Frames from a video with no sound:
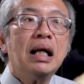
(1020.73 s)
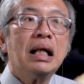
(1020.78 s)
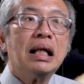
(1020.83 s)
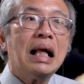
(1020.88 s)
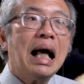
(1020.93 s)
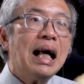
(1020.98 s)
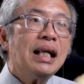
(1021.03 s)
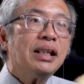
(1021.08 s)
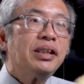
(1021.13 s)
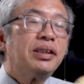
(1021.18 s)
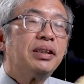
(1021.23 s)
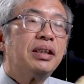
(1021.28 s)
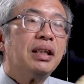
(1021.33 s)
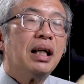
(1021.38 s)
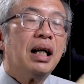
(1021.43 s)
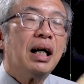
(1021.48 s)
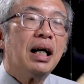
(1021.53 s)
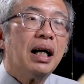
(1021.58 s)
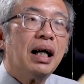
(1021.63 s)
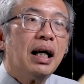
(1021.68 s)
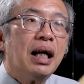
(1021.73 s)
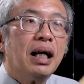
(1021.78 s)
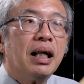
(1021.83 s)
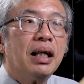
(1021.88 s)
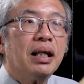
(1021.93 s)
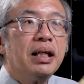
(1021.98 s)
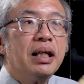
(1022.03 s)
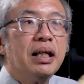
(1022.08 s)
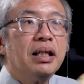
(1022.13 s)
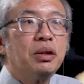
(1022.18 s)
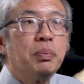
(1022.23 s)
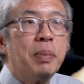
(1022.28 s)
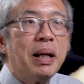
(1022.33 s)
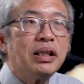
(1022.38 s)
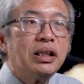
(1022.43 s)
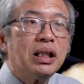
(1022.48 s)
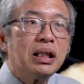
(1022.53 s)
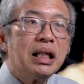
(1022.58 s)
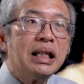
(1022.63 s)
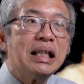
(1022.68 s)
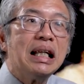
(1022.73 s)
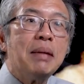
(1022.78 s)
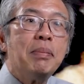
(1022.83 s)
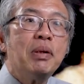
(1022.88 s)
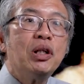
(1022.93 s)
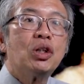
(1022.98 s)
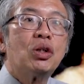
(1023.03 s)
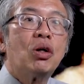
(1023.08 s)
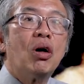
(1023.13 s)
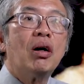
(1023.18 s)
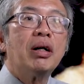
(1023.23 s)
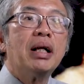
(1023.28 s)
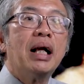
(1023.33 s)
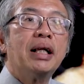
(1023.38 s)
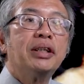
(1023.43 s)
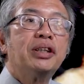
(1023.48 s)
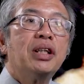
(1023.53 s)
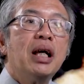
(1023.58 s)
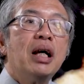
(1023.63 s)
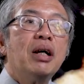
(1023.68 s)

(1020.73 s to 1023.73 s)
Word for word: Last uh, uh, is basically the image God as